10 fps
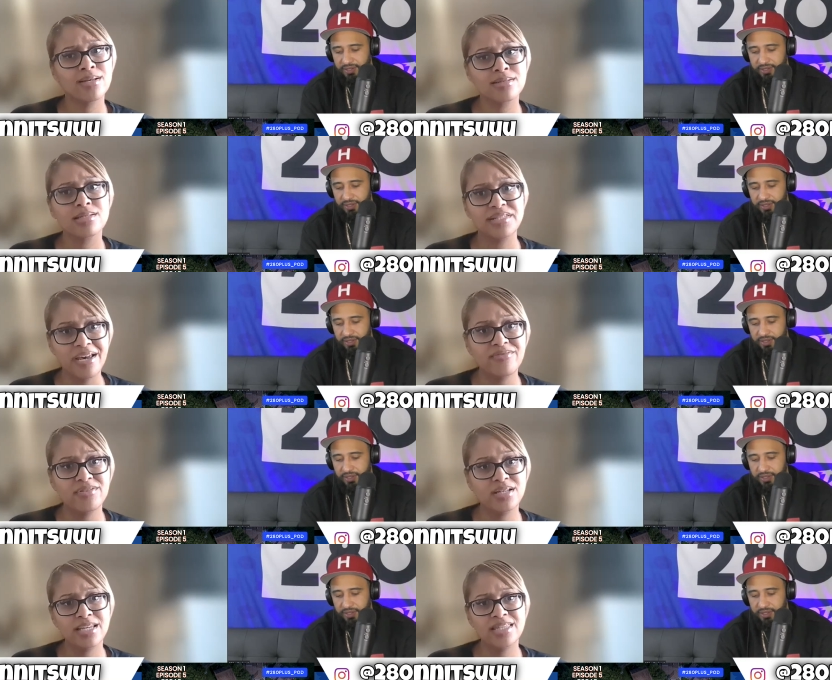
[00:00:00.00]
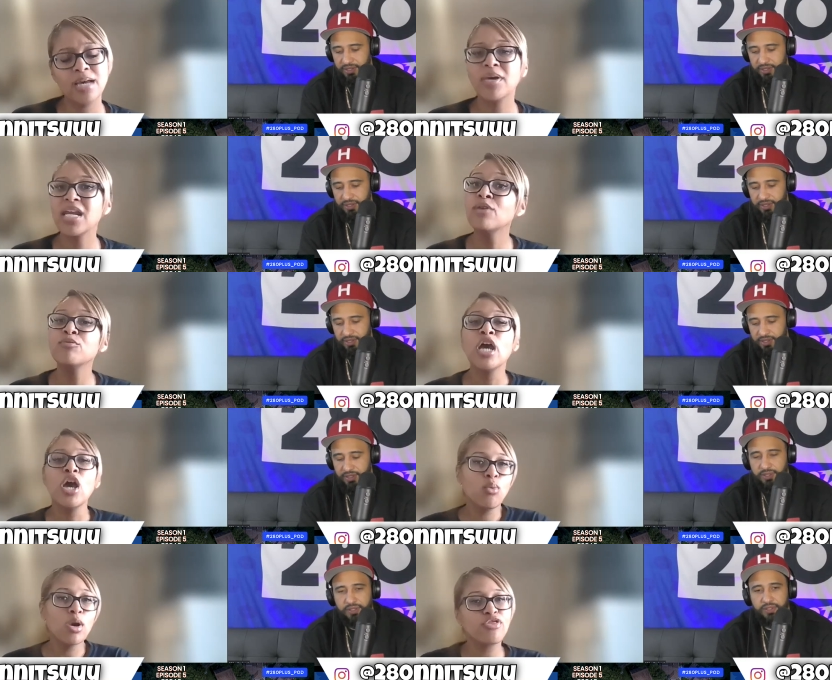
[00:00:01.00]
Speaker 1: like definitely a thing. But it
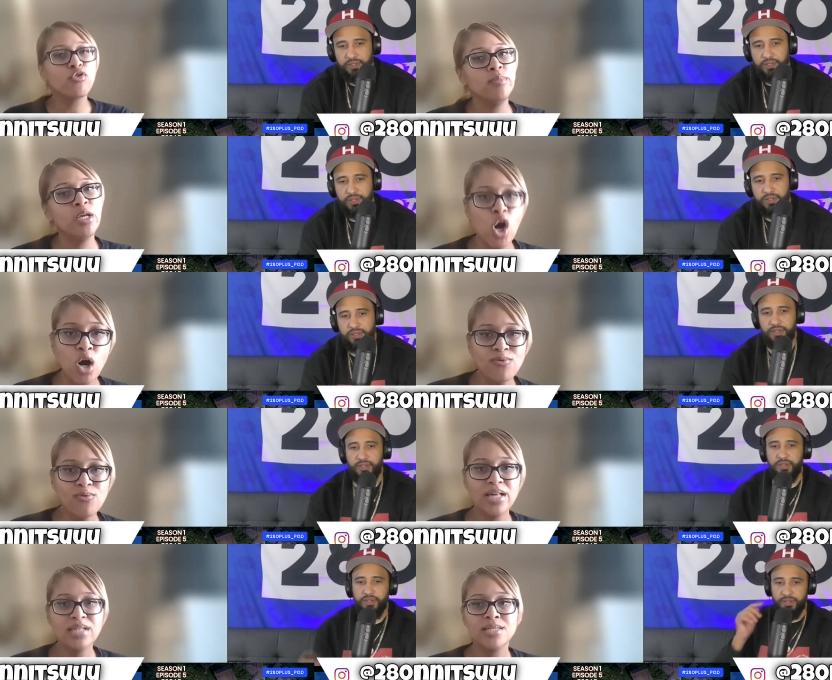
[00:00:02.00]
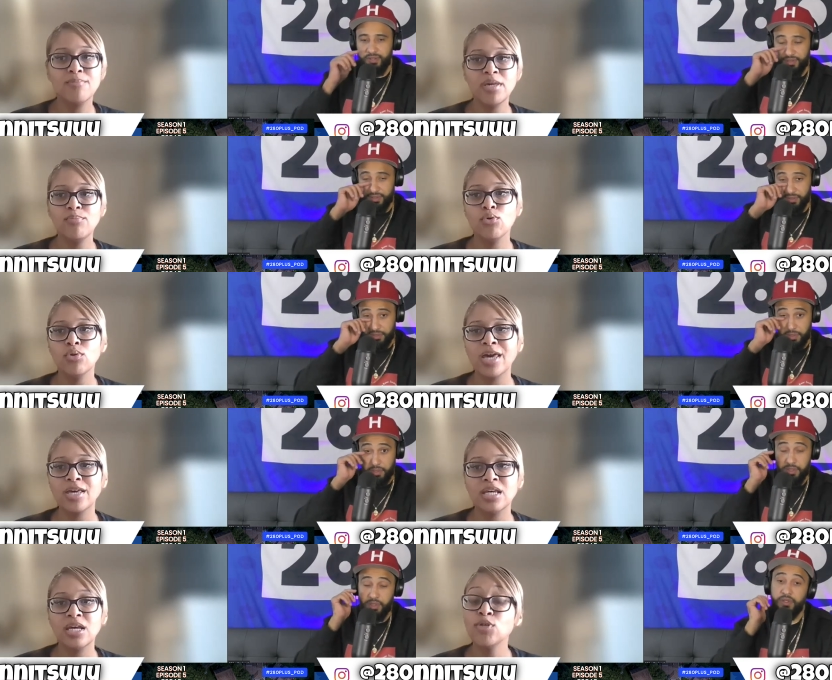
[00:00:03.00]
what threw me off was the people like
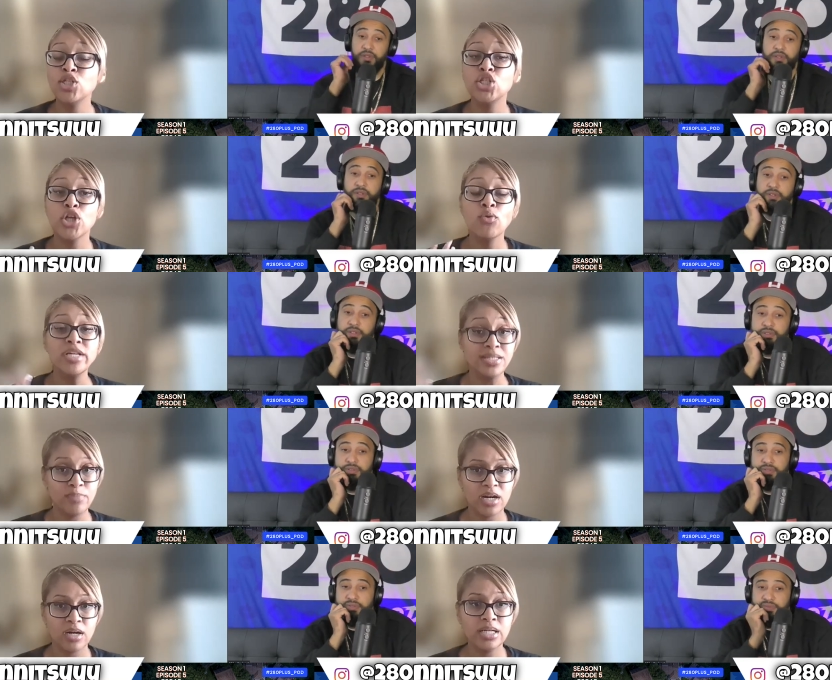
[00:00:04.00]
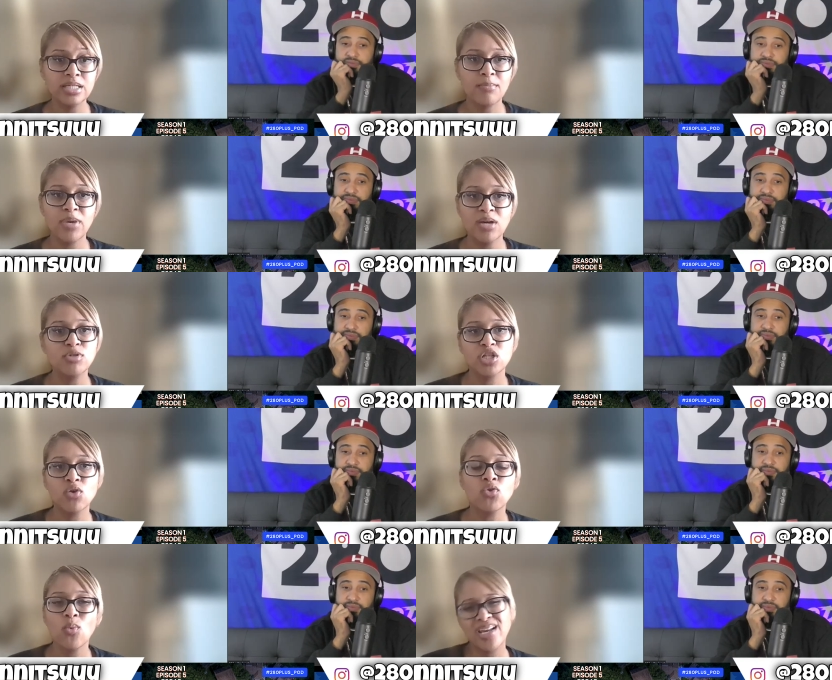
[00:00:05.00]
it would show the spirits, but it would
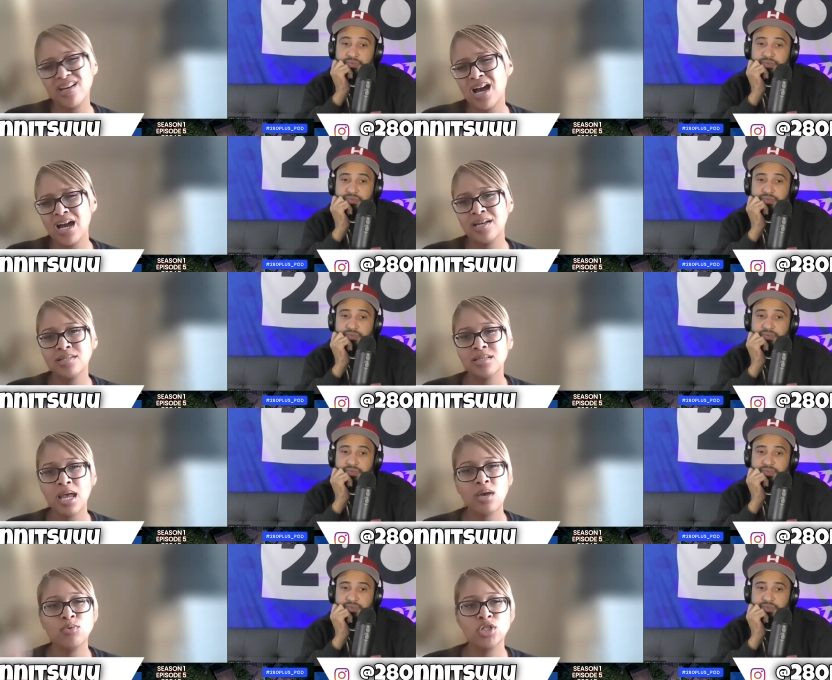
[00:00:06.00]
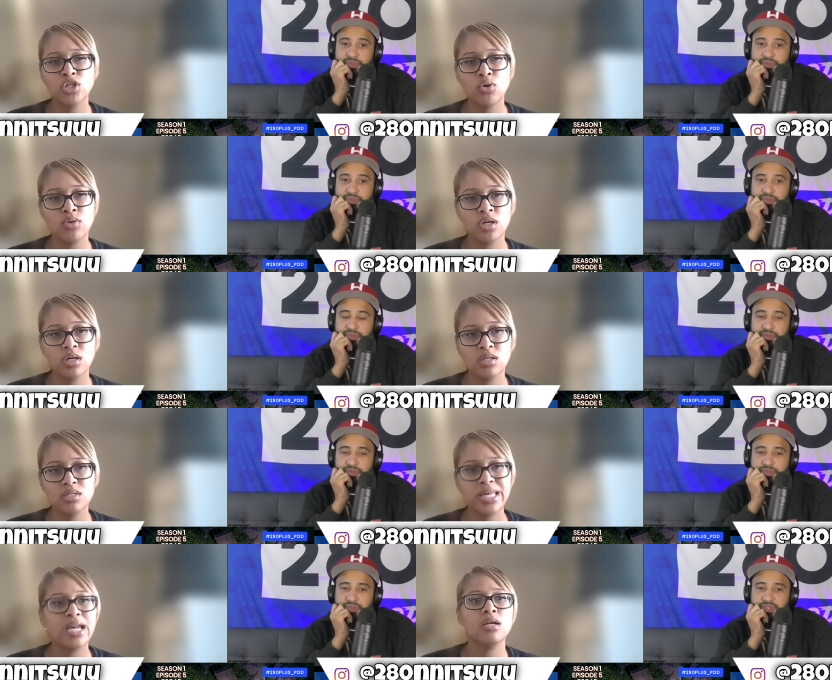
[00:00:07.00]
show the white guys. Like it would show the
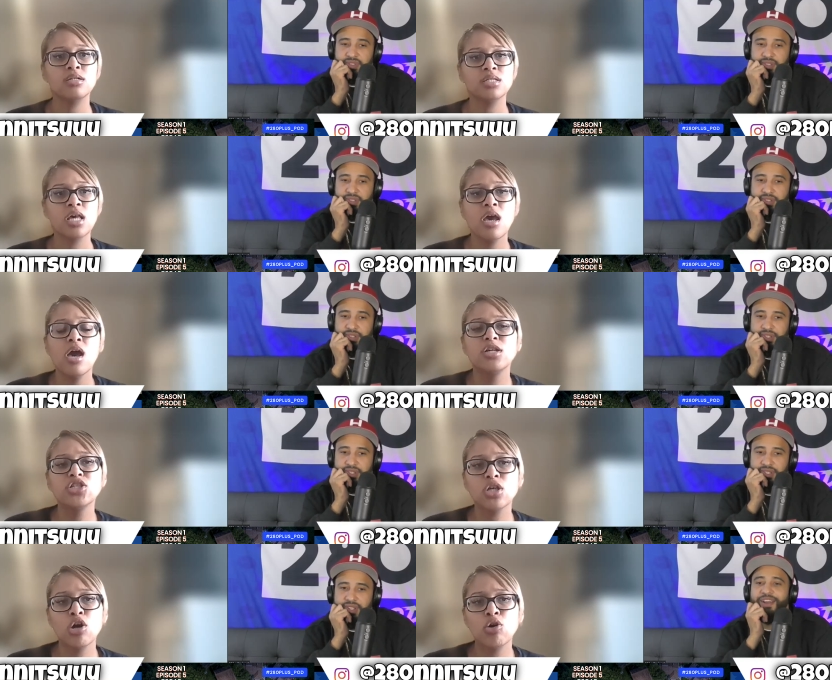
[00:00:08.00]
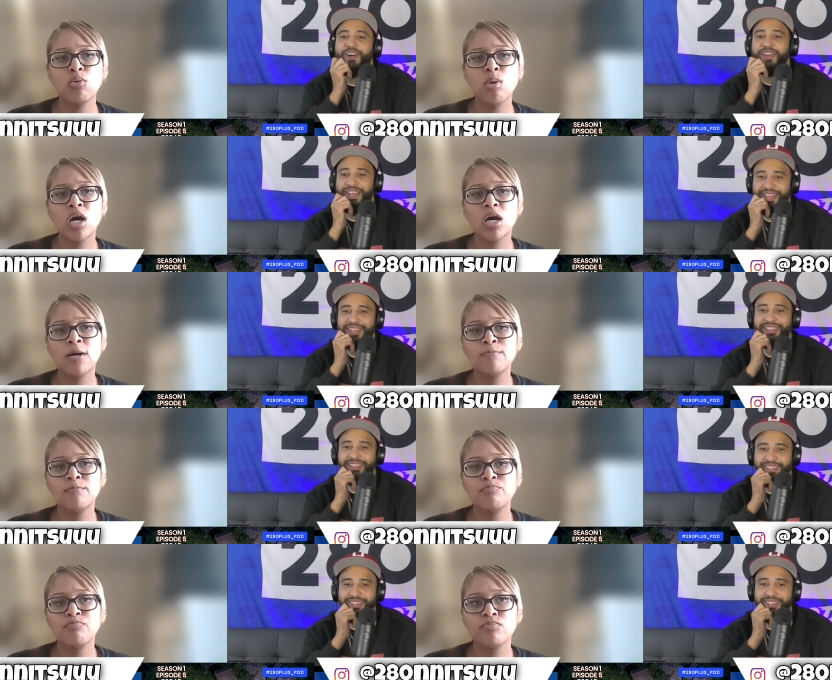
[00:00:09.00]
settlers. So okay. um
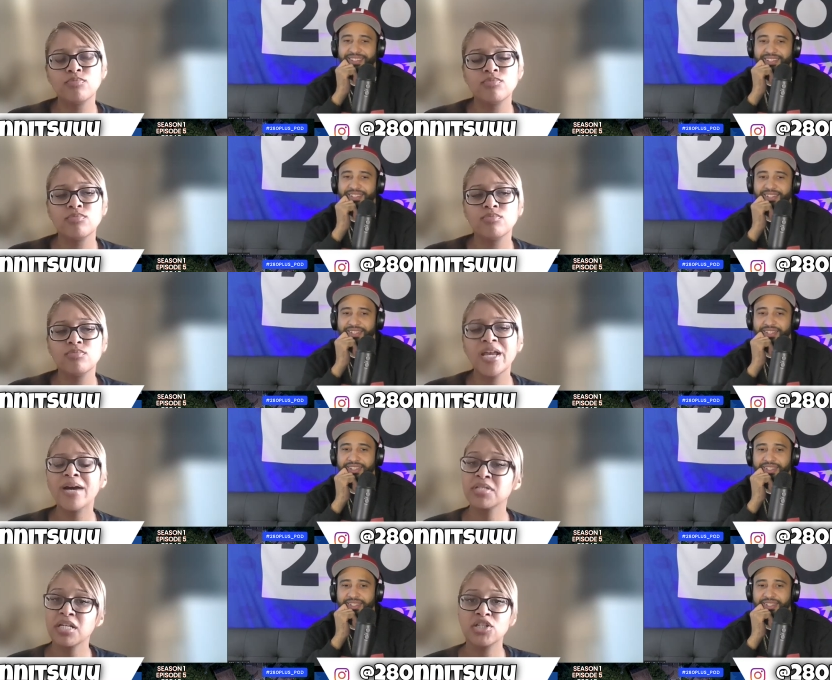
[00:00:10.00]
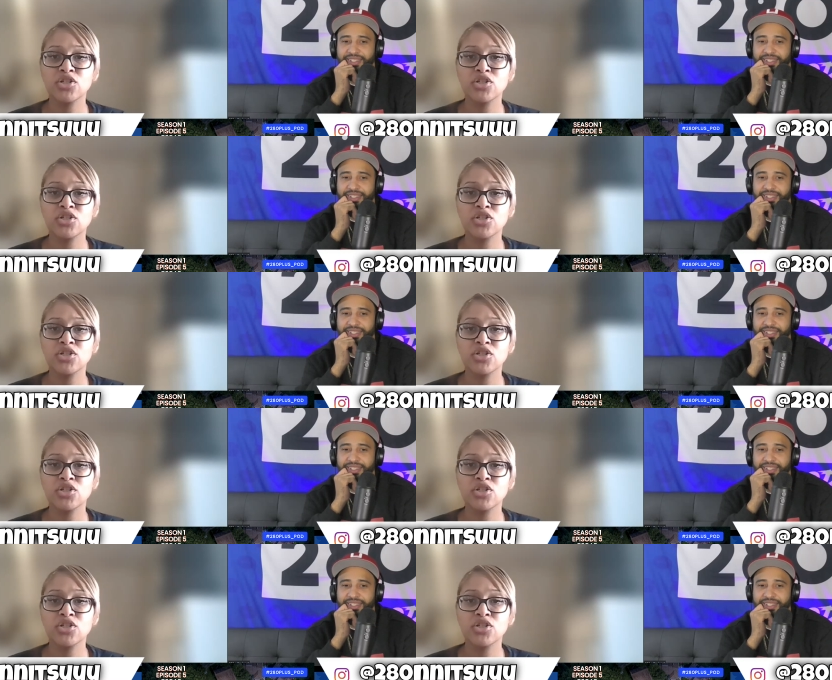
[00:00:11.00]
that was